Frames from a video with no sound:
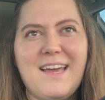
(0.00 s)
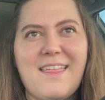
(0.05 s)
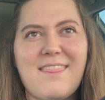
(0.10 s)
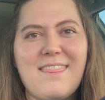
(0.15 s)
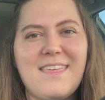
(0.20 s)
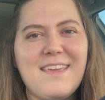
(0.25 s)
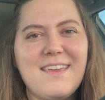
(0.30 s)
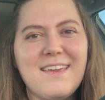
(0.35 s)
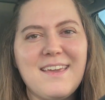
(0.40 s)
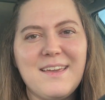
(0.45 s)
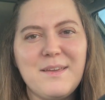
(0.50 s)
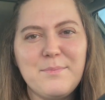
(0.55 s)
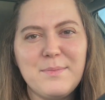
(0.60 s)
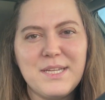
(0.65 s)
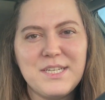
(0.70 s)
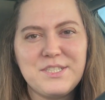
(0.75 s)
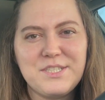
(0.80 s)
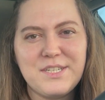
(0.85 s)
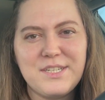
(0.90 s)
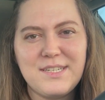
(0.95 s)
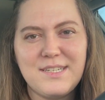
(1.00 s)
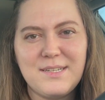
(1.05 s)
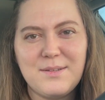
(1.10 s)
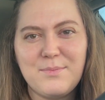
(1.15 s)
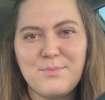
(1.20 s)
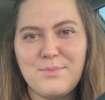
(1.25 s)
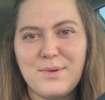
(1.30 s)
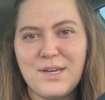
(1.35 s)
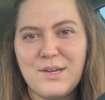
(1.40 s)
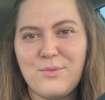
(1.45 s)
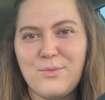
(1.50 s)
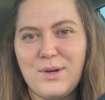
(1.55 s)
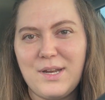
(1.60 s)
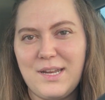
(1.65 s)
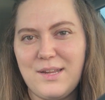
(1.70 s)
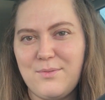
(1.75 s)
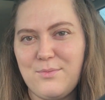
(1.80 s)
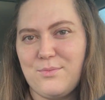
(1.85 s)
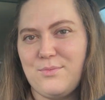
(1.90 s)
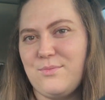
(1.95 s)
I think I mentioned in
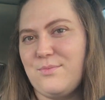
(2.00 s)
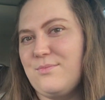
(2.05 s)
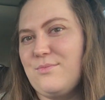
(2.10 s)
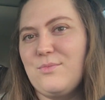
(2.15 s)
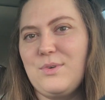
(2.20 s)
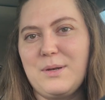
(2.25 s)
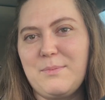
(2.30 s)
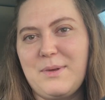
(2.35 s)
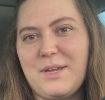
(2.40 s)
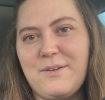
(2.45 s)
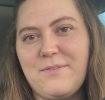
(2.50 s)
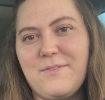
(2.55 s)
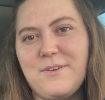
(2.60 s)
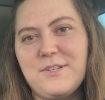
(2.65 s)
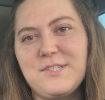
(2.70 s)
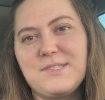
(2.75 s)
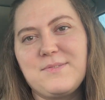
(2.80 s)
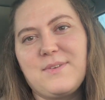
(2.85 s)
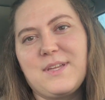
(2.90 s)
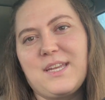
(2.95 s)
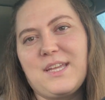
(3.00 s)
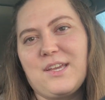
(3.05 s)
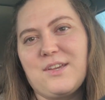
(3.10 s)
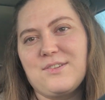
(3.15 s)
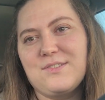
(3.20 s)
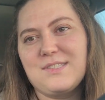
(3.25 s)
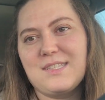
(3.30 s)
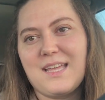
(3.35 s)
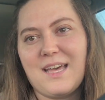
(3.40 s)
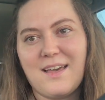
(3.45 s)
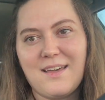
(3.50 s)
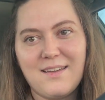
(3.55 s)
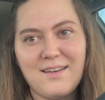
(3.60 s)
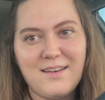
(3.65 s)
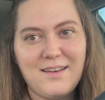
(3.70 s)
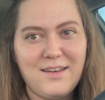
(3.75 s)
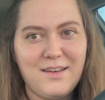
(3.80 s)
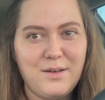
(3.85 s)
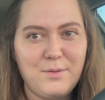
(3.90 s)
one of my first videos that